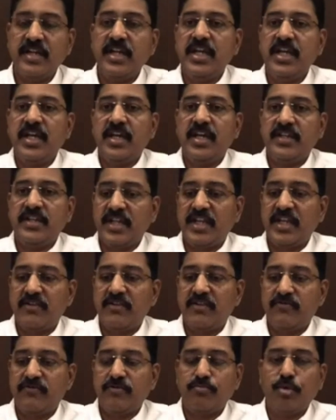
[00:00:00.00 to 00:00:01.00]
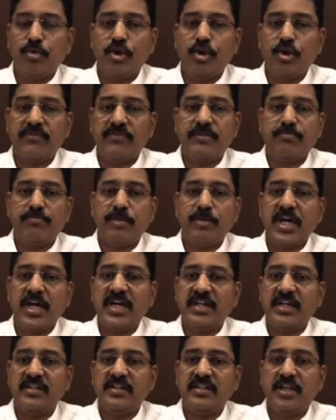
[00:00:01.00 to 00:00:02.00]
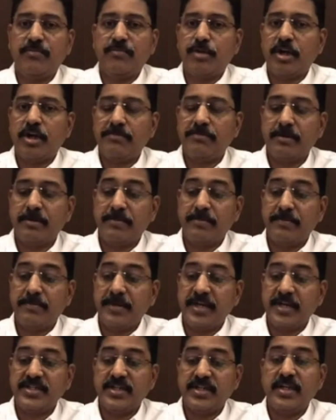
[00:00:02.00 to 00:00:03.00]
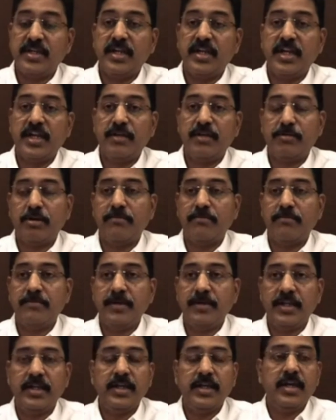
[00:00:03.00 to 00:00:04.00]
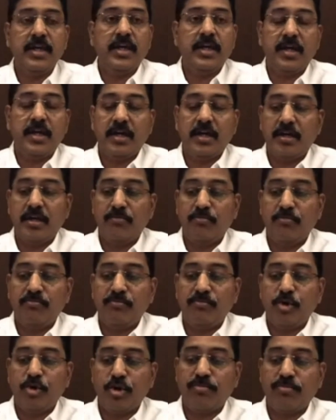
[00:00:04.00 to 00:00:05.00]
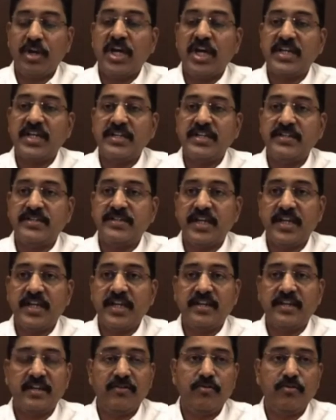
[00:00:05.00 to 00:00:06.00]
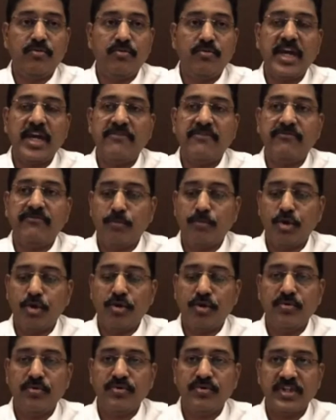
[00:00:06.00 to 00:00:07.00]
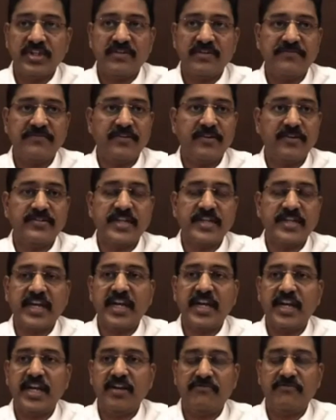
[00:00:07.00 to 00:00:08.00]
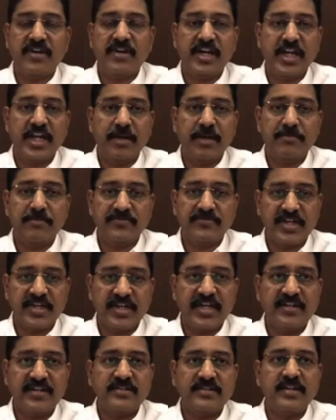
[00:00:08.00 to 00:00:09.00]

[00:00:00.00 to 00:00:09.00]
Then there's more of the plaque than proper preparation, and probably more plaque inside, then you have more usage of a second different type of stents.